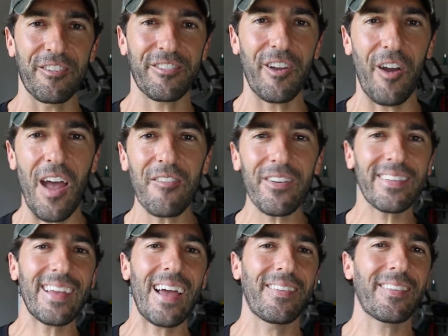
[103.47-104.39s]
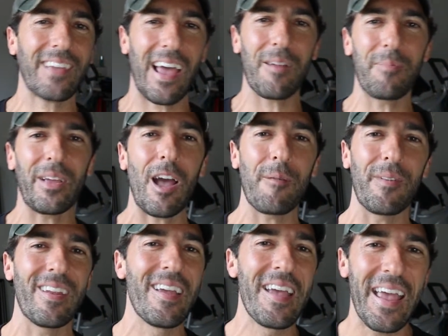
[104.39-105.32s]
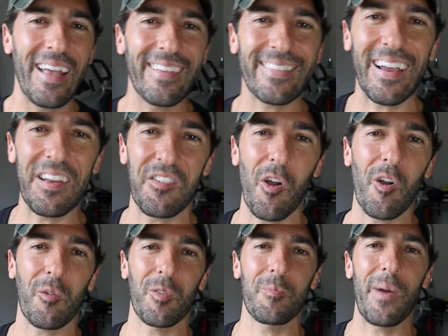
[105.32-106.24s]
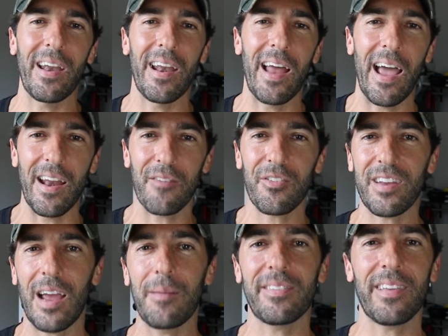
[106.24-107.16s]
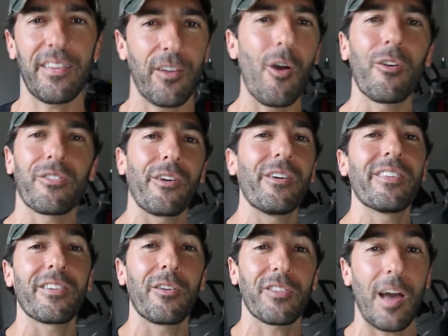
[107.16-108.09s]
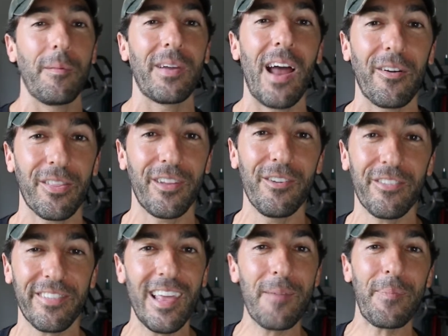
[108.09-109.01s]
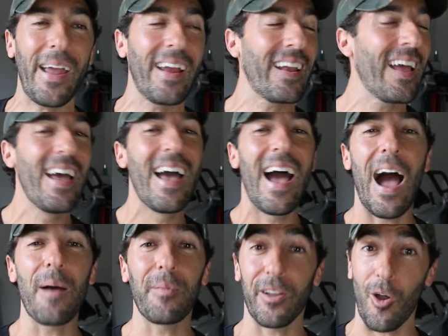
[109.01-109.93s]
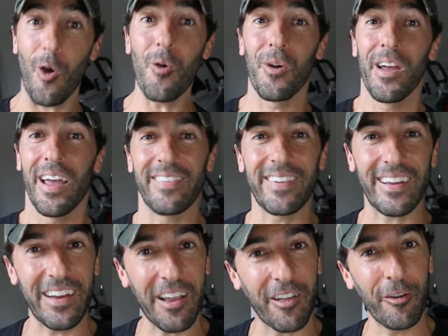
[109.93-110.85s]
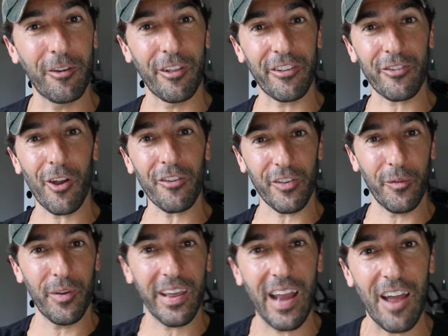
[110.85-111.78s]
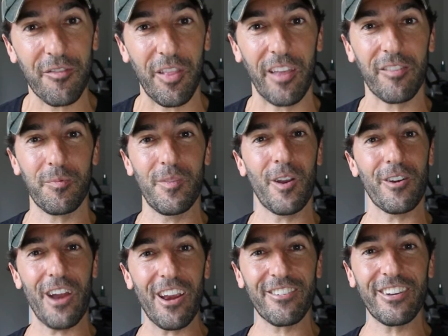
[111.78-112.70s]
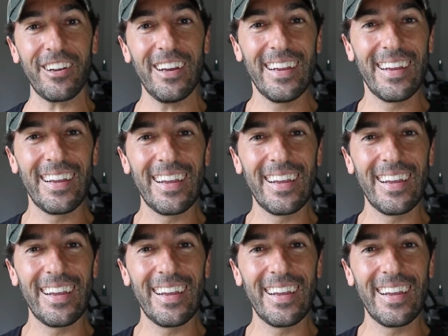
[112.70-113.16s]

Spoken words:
So every time, this kind of become an inside joke with Ben and I, and every time he says, oh, so-and-so is coming out with a new sleep aid, I'm like, oh, is it gonna include glycerol so that we can have less urination?